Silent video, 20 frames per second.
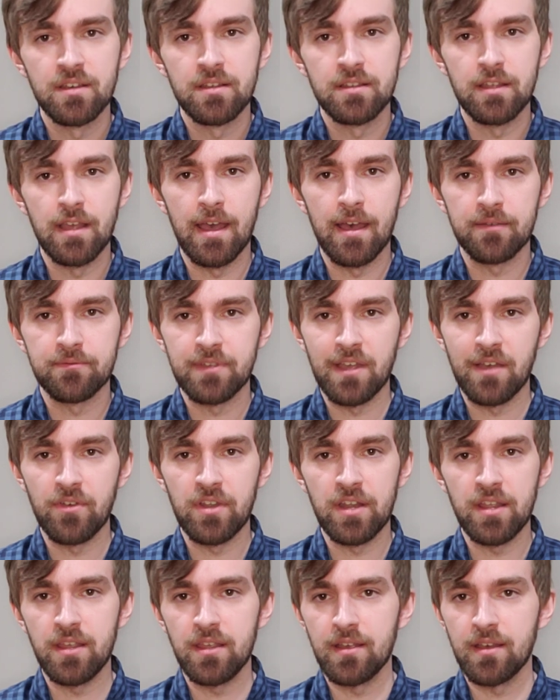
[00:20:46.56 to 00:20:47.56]
yeah, if you have
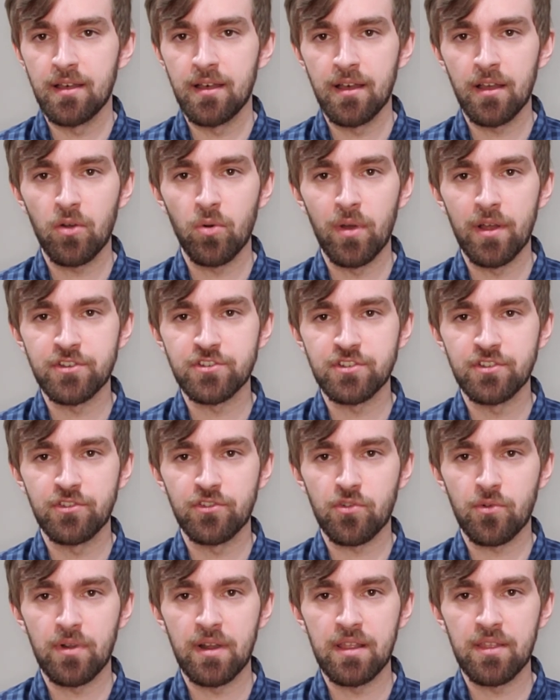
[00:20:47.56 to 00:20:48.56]
any questions
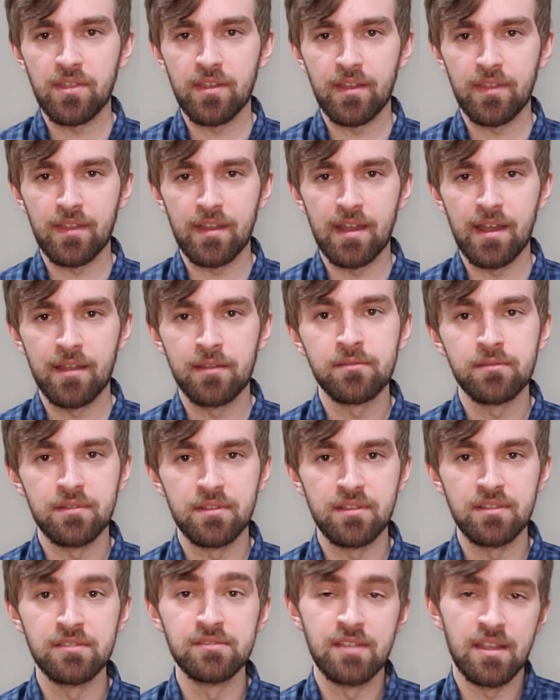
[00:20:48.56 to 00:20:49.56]
or anything that I
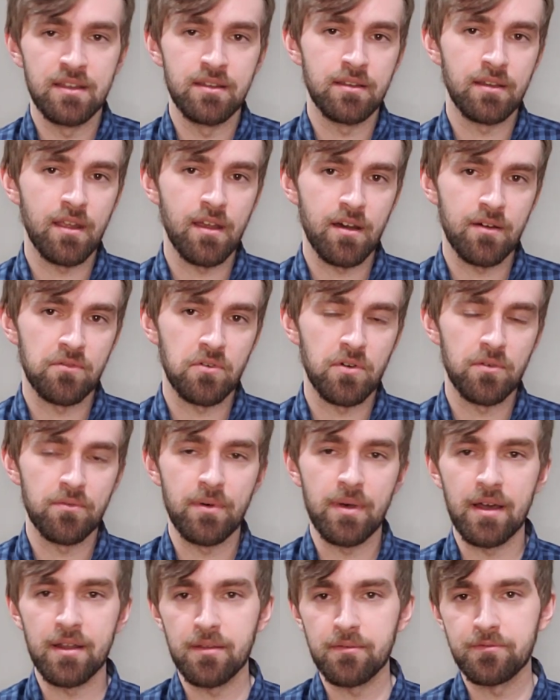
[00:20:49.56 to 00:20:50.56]
didn't cover
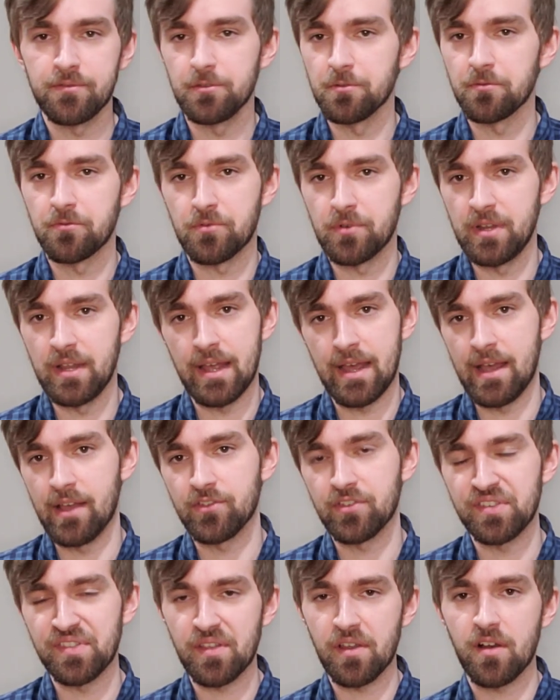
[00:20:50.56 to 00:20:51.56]
about it, feel free to
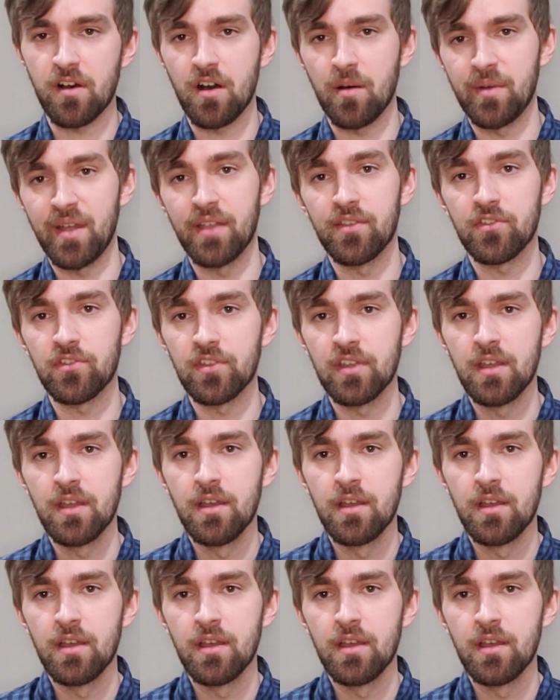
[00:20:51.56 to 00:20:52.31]
ask in the comments.